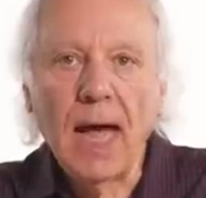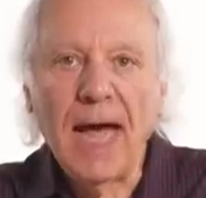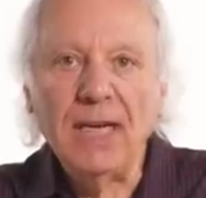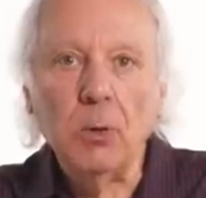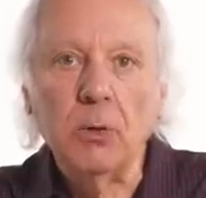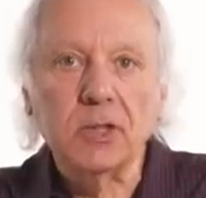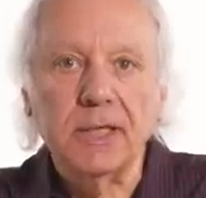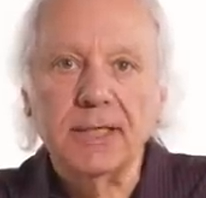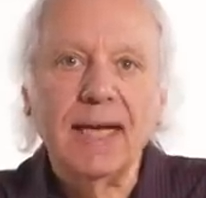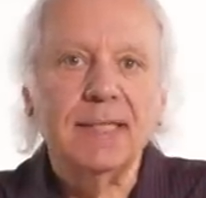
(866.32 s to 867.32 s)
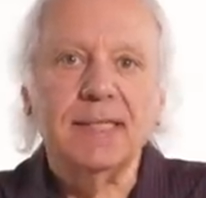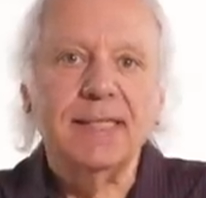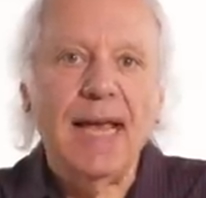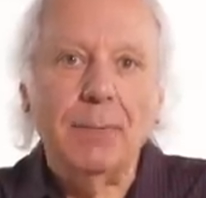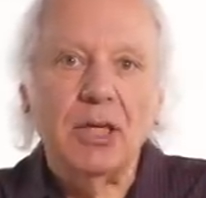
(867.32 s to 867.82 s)
I knew it was going to taste the
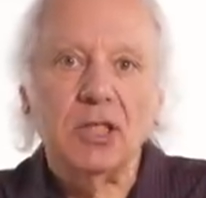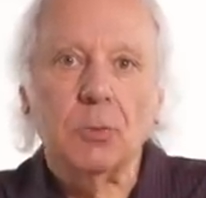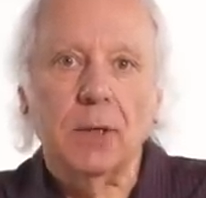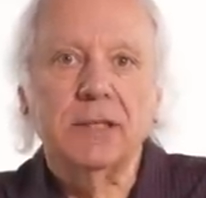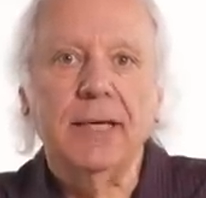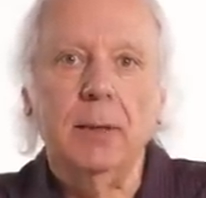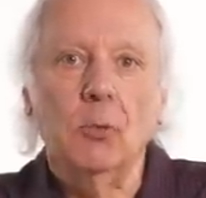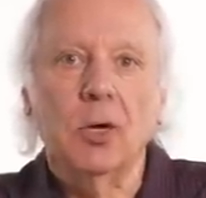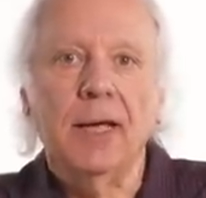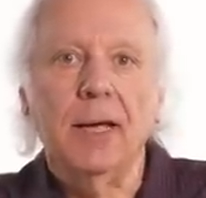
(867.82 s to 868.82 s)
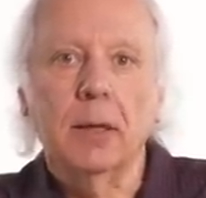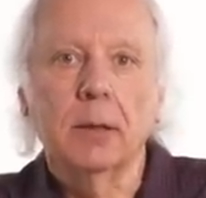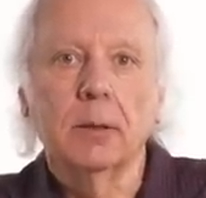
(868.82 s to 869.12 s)
same. I just wanted to eat more cake.